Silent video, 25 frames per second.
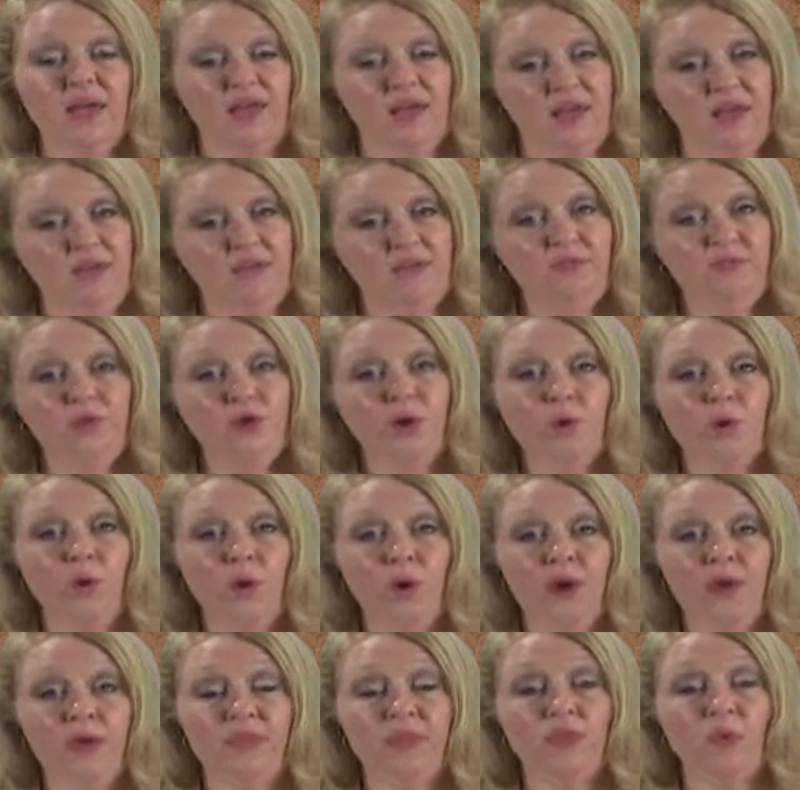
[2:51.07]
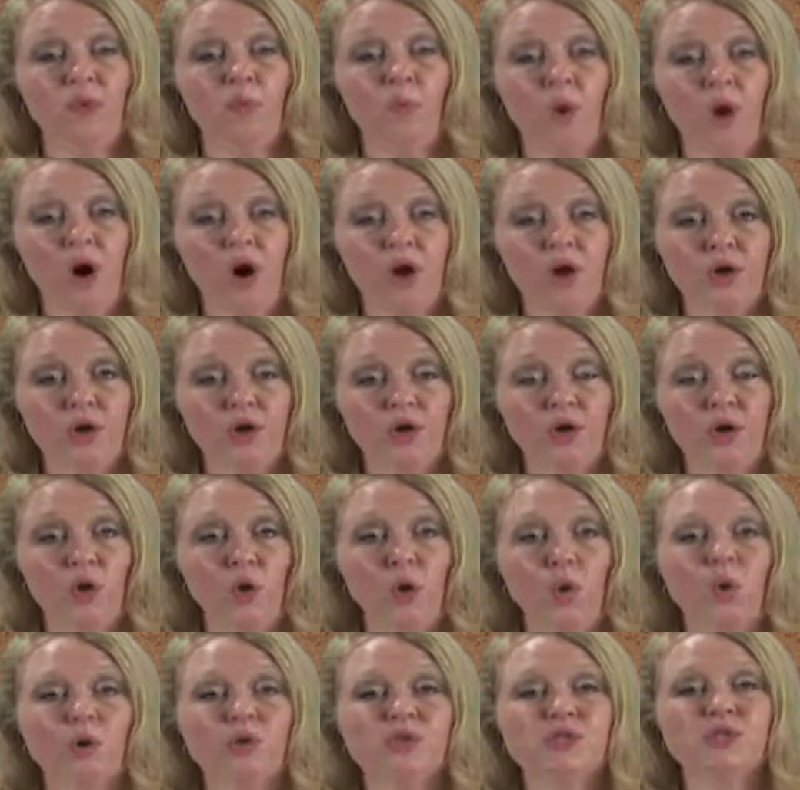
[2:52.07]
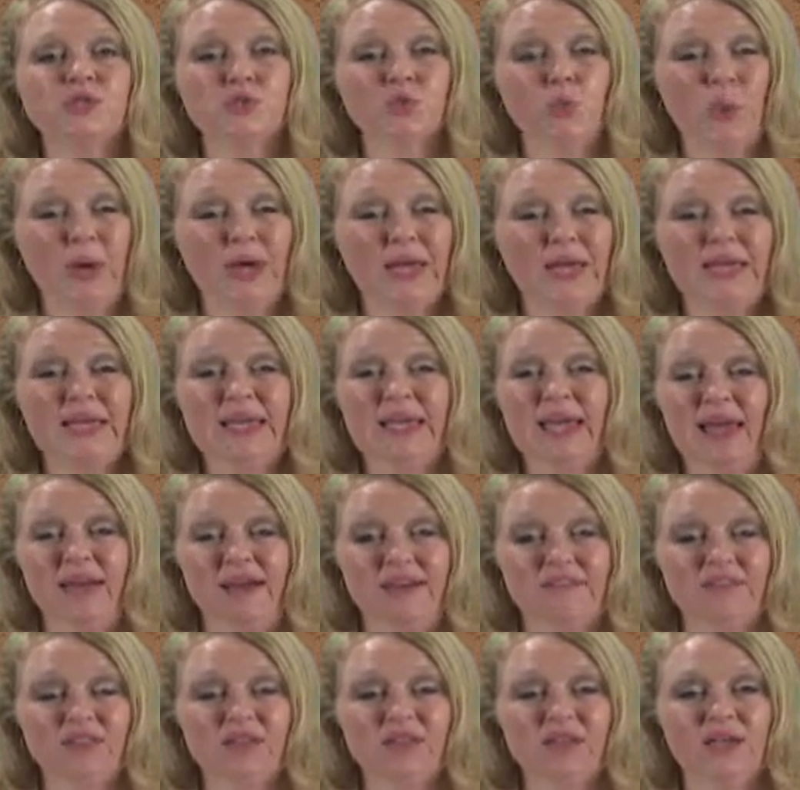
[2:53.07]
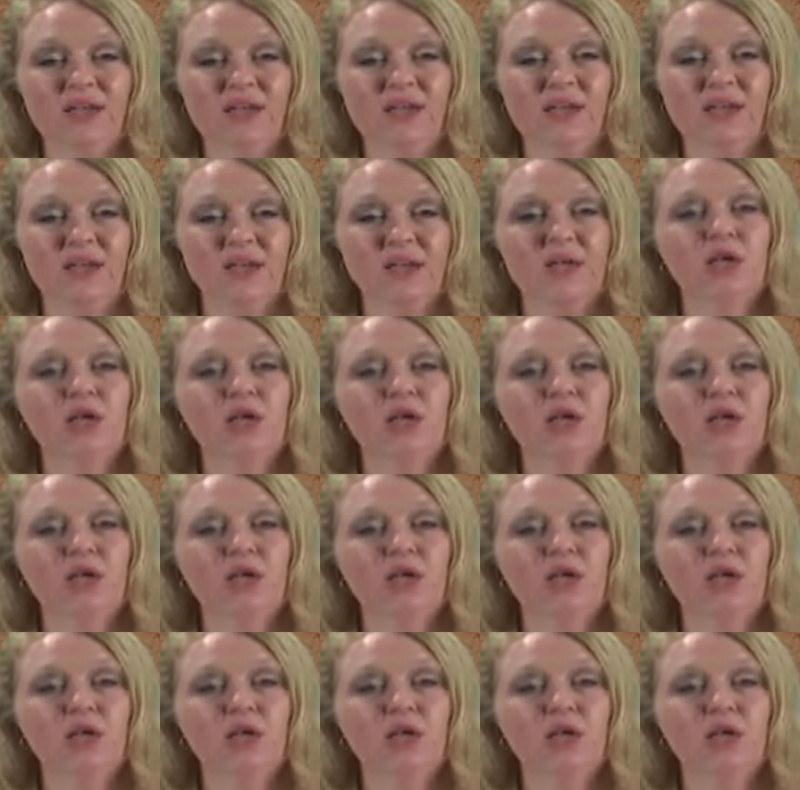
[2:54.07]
If you are in the water or sweating heavily,